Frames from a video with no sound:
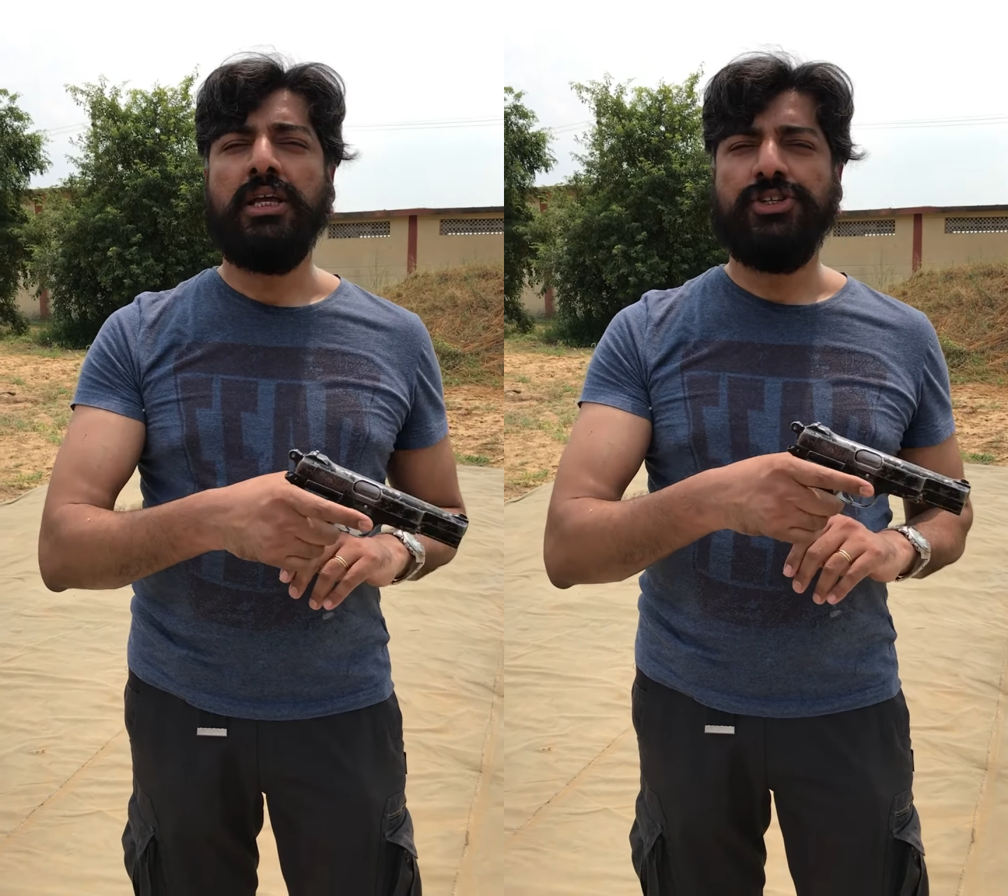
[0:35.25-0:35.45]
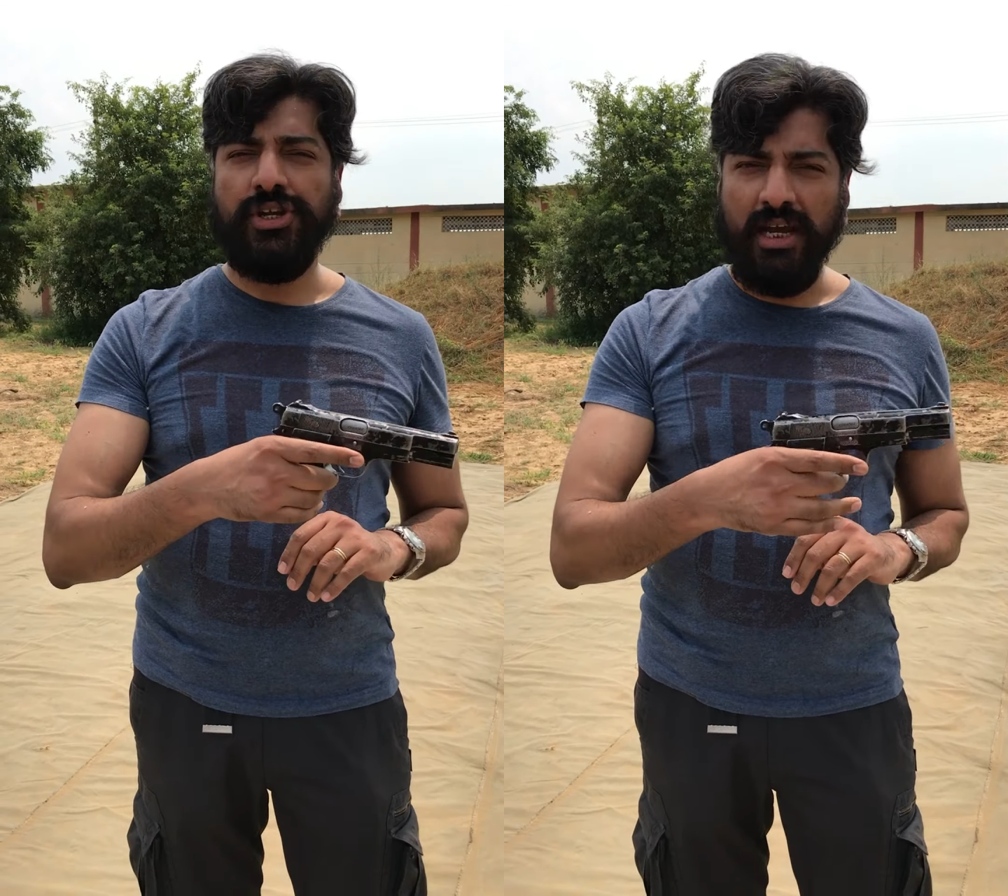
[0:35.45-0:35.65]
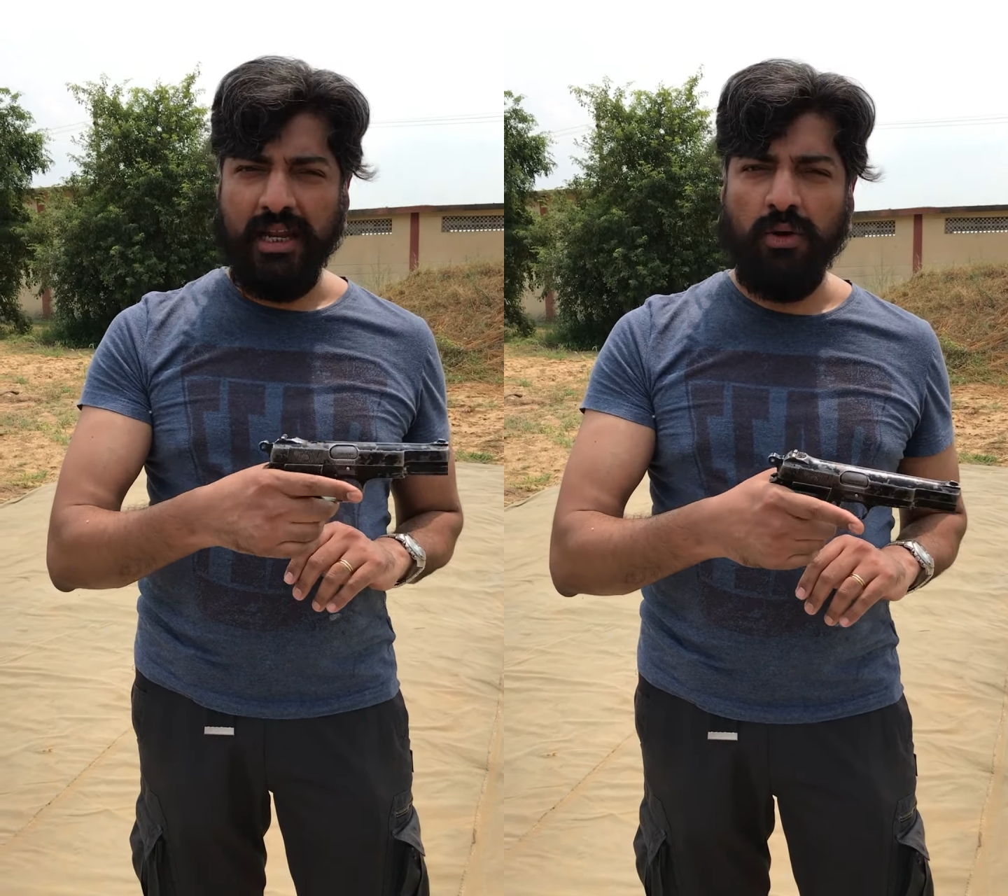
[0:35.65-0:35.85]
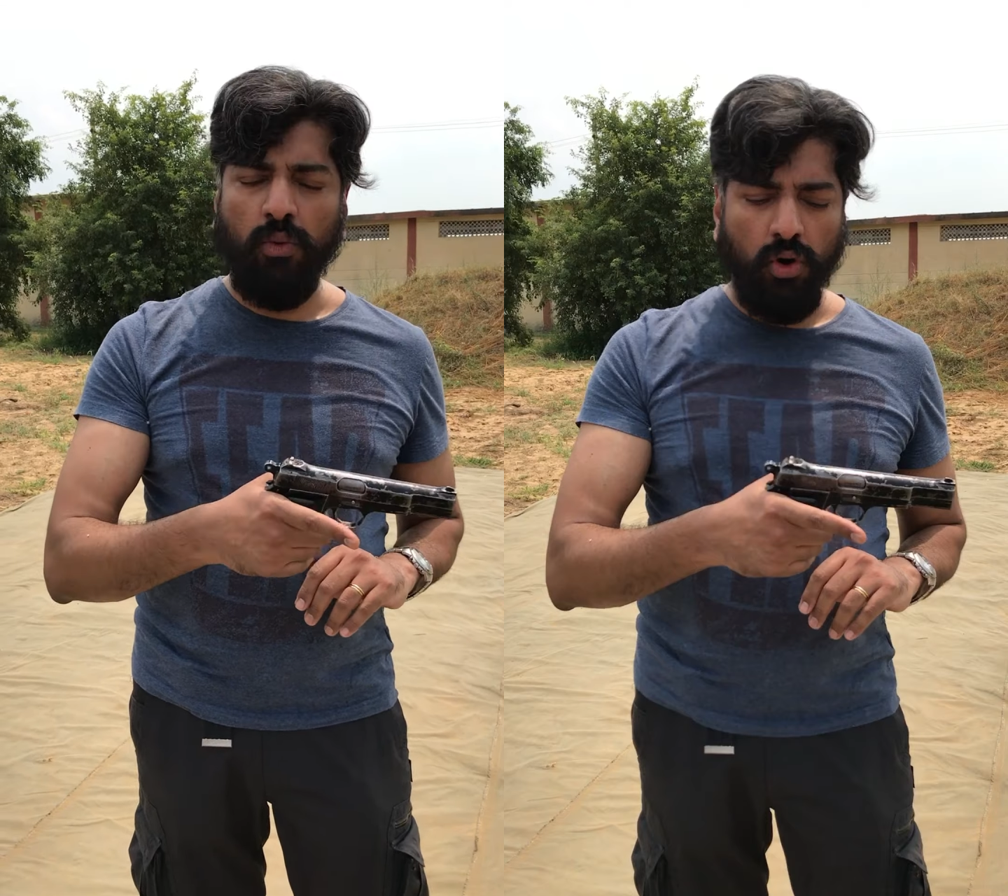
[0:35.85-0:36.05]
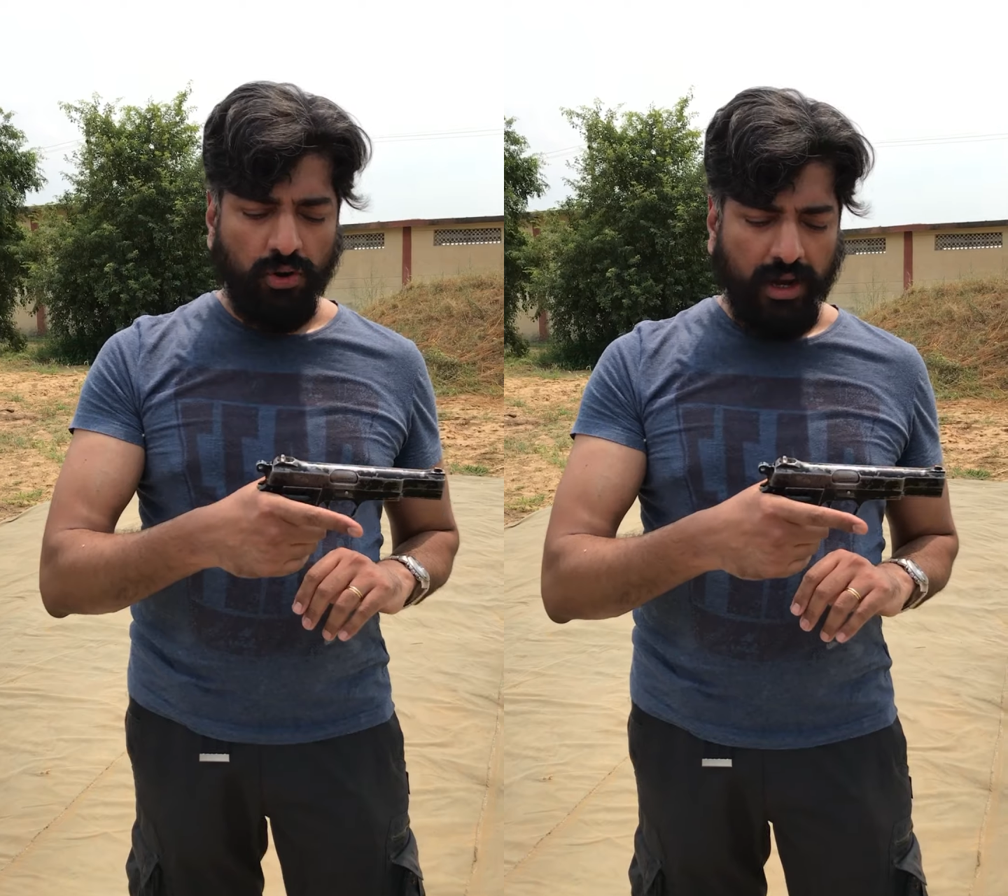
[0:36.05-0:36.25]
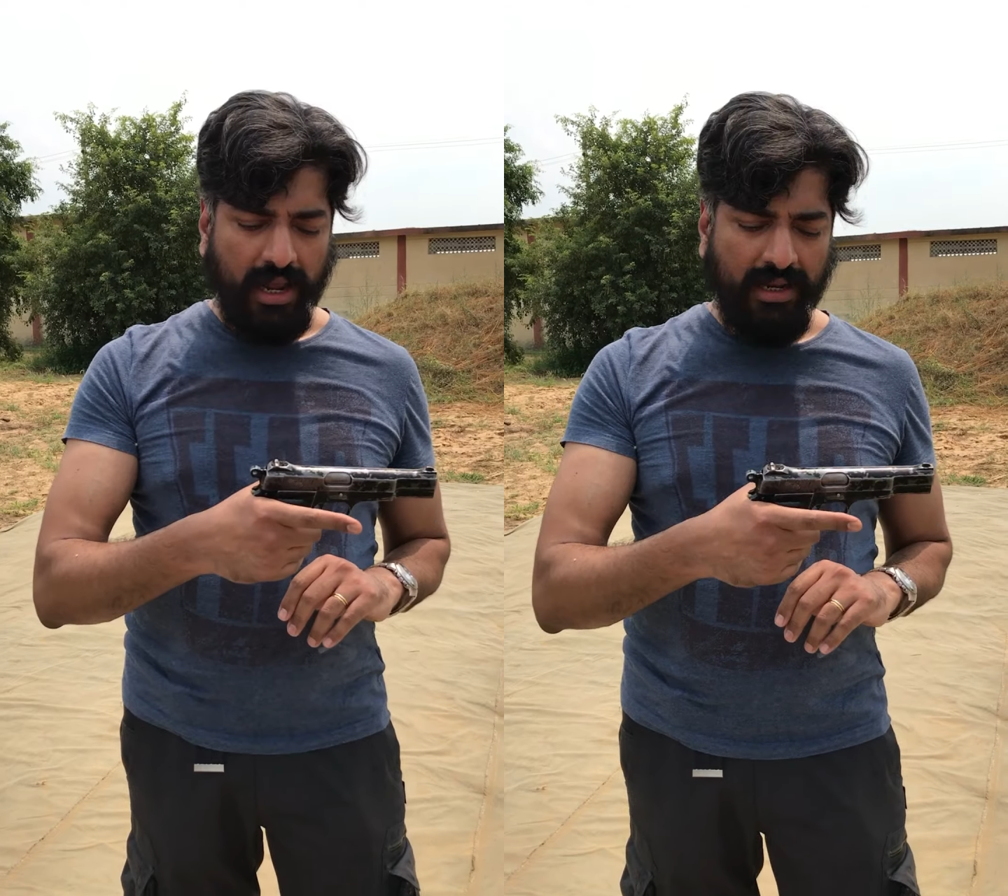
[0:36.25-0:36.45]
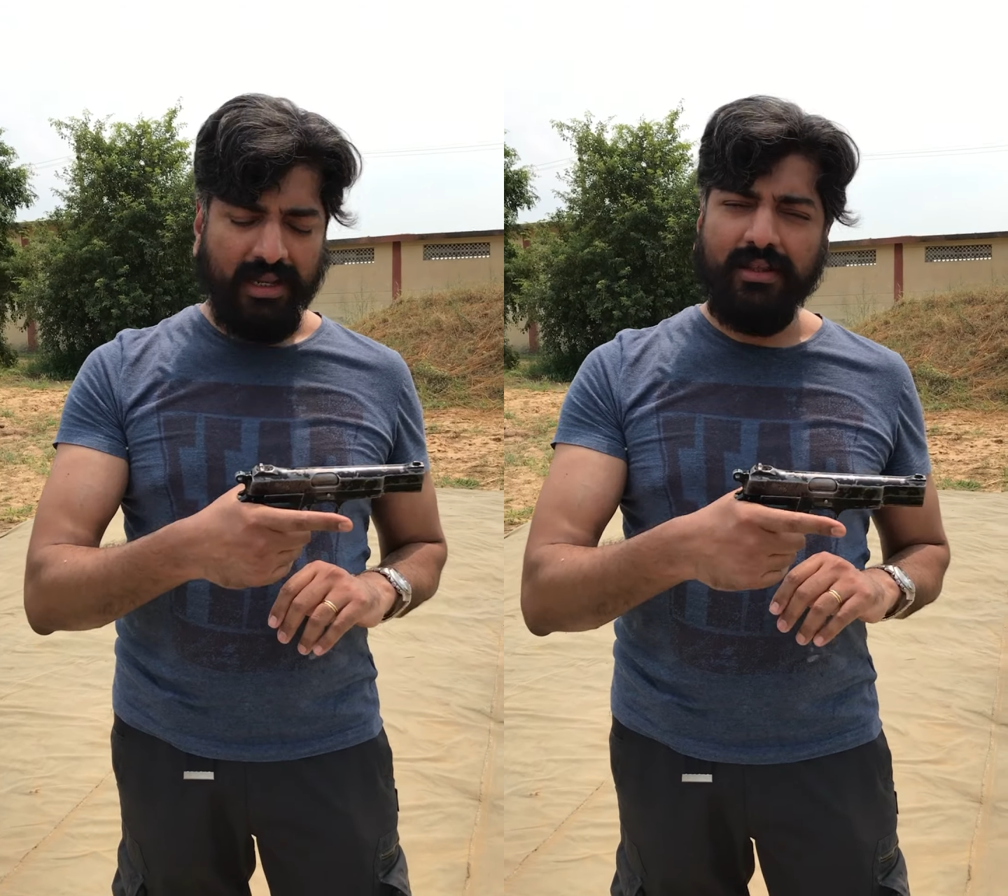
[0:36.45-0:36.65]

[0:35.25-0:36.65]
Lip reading: China War, and